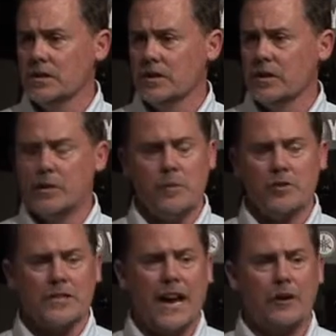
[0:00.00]
They're the
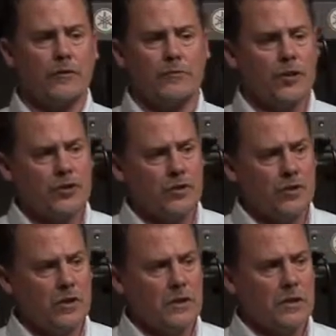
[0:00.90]
most
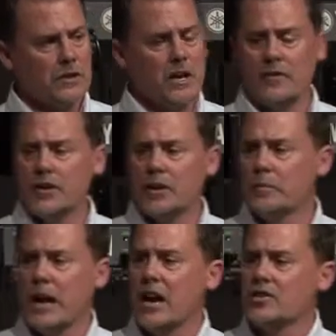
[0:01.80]
sacrificial, loving,
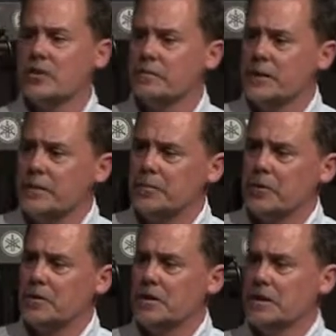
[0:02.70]
compassionate
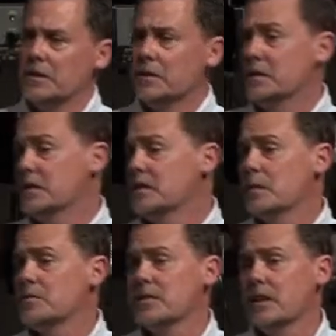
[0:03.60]
people, in
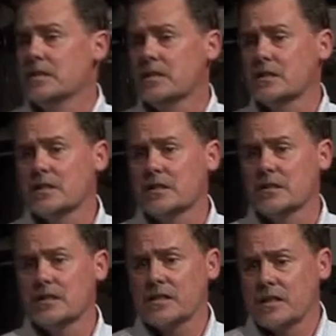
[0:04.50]
some sense,
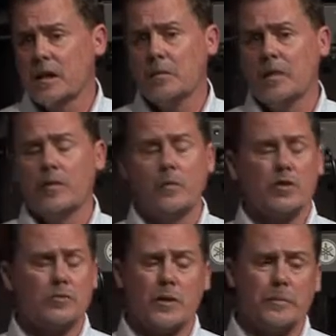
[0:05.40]
some of the
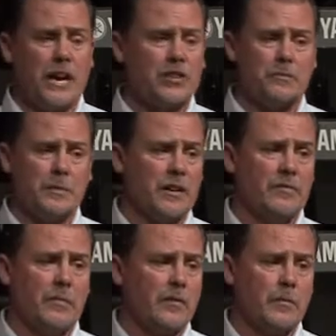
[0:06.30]
most compassionate people
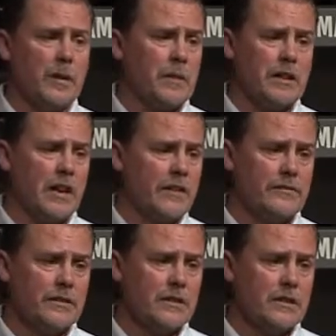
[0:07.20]
I've ever met in my life.
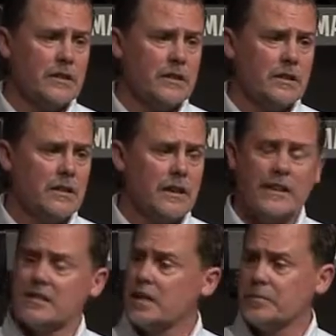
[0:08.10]
And
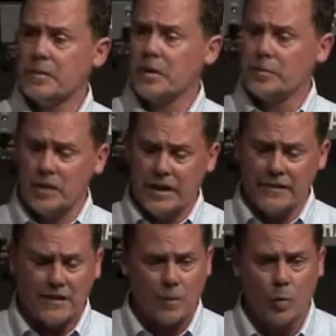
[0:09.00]
they stepped up to the plate
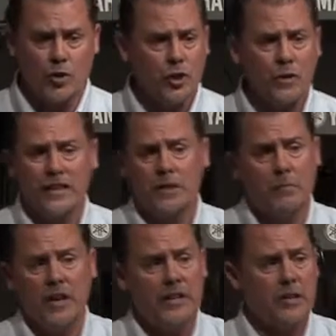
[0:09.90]
and they said, we'll donate the
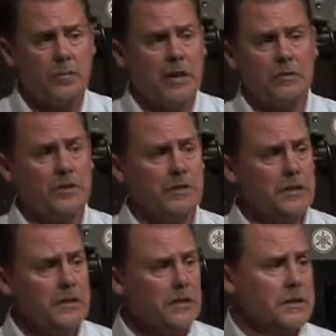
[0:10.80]
money to be able
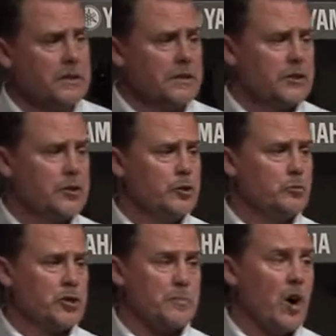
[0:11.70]

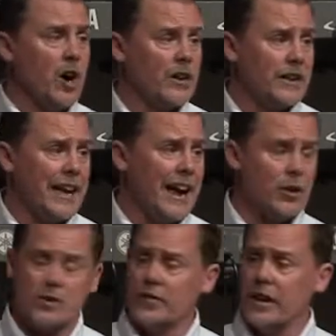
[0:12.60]
to respond and to
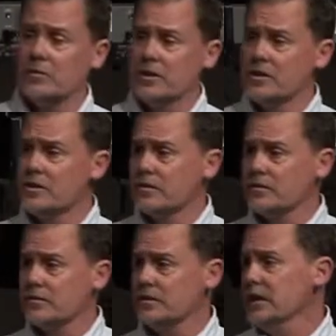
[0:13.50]
house families
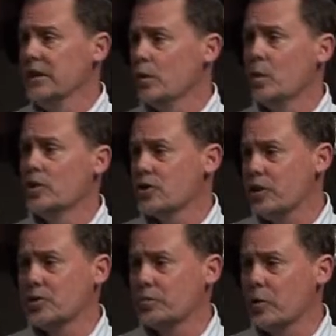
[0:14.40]
in the winter
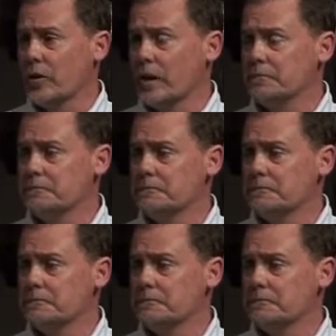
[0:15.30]
shelter program.